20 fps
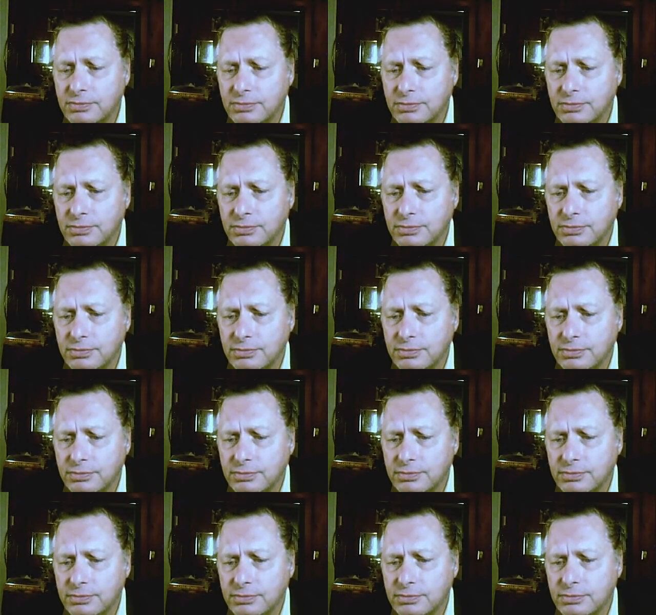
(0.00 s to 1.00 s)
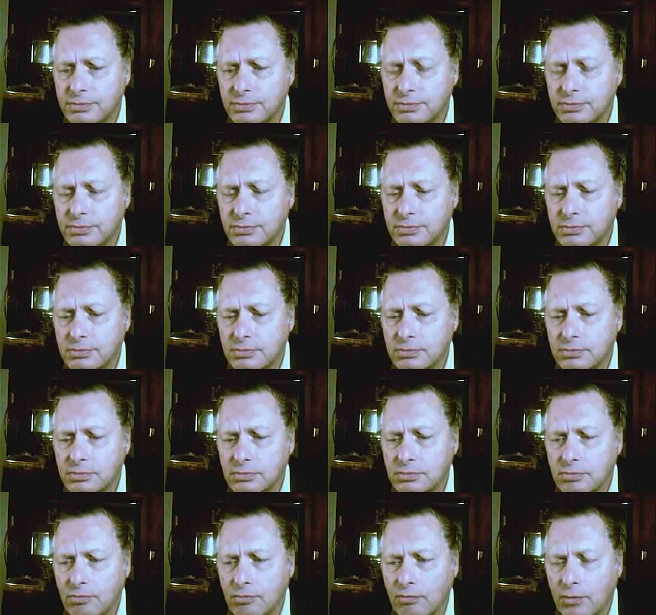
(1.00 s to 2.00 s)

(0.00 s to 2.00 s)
(no one is talking)